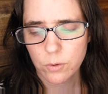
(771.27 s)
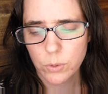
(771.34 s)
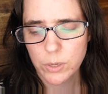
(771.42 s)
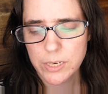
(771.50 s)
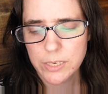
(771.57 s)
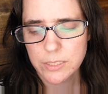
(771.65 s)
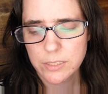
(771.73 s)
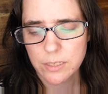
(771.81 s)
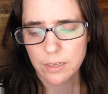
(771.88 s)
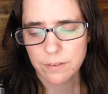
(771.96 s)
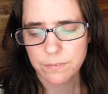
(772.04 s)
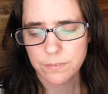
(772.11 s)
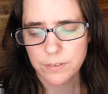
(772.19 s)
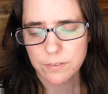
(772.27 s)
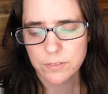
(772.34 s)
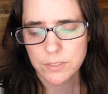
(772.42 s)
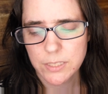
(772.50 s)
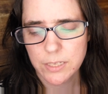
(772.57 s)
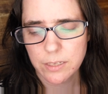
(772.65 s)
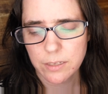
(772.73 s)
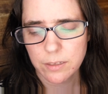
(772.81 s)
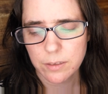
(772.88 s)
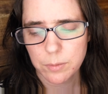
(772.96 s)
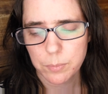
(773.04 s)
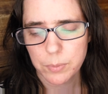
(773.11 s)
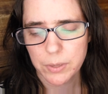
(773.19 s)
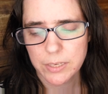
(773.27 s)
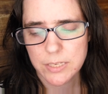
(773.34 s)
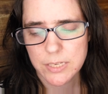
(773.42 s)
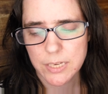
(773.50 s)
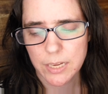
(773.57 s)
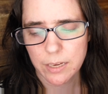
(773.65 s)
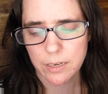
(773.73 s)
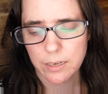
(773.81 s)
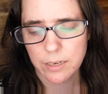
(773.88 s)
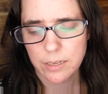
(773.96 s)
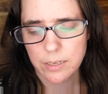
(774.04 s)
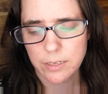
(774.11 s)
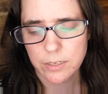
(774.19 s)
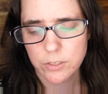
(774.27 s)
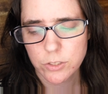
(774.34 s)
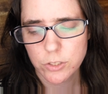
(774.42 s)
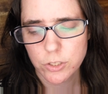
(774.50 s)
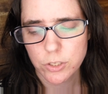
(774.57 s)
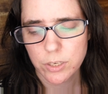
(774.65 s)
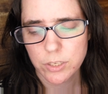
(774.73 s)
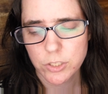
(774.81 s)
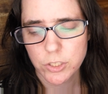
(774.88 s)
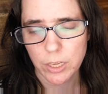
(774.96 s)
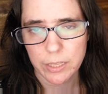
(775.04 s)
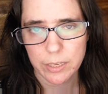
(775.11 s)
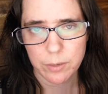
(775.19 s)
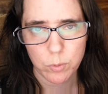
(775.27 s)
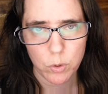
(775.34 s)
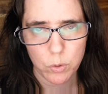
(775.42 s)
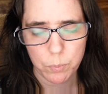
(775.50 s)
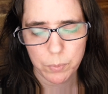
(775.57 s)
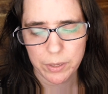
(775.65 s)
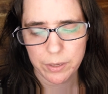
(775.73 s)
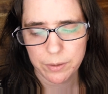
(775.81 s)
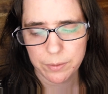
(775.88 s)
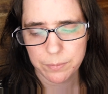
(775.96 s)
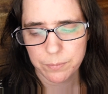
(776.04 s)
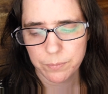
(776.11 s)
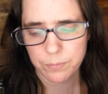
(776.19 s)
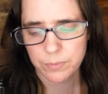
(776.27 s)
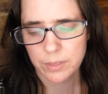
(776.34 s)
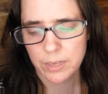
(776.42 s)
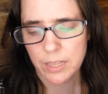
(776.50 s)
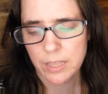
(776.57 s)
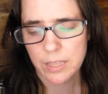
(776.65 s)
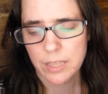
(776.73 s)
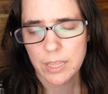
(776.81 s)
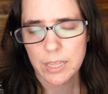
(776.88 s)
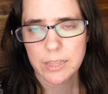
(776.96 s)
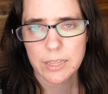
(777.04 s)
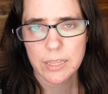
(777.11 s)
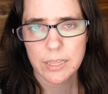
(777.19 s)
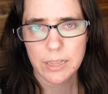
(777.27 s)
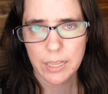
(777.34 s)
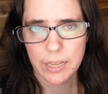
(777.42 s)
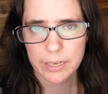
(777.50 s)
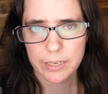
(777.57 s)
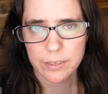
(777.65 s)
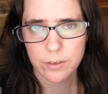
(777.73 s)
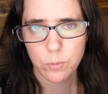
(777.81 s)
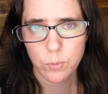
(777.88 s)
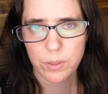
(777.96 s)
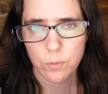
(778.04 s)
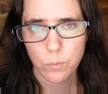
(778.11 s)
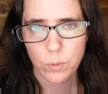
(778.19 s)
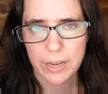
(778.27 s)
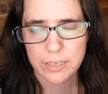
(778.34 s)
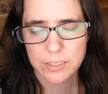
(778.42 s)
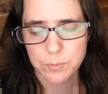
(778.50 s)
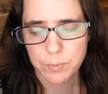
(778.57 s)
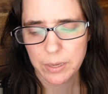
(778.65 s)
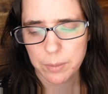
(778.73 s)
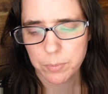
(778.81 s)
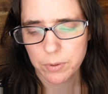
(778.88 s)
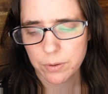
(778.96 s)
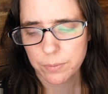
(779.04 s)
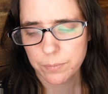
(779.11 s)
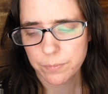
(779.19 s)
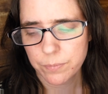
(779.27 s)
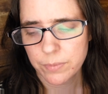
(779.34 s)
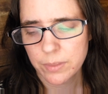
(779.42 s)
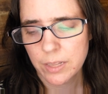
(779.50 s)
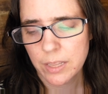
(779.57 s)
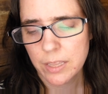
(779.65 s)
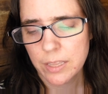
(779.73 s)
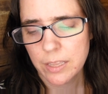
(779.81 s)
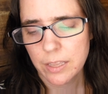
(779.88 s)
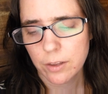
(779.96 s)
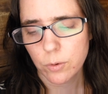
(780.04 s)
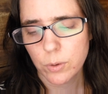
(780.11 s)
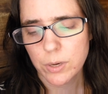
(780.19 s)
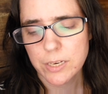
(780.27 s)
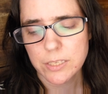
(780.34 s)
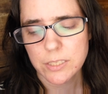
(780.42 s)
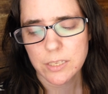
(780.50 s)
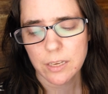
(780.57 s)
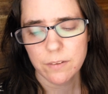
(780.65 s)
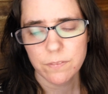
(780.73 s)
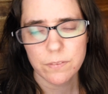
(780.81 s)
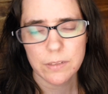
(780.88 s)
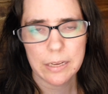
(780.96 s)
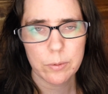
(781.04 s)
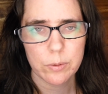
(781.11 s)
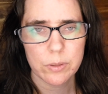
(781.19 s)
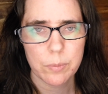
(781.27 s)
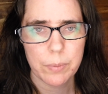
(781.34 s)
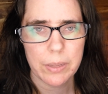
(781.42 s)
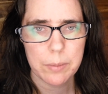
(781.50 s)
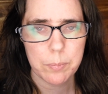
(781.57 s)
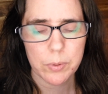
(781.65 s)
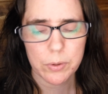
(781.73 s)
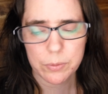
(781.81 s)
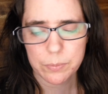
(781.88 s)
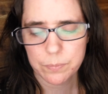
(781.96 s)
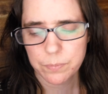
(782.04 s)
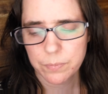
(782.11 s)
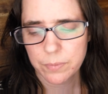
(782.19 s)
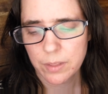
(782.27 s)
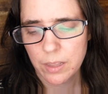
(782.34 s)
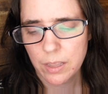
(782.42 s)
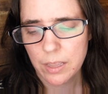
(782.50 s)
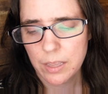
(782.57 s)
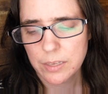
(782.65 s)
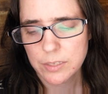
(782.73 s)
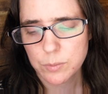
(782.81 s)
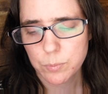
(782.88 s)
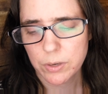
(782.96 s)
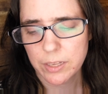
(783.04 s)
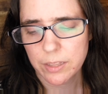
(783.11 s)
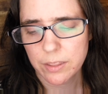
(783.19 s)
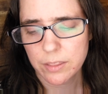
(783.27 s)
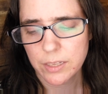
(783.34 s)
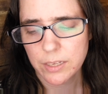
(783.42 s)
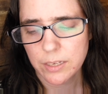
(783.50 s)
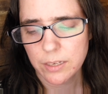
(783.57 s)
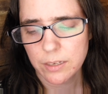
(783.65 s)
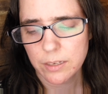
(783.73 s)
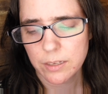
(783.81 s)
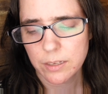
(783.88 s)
Grease a 15 by 10 inch jelly roll pan. Line with wax paper. Grease and flour the paper. Spread a thin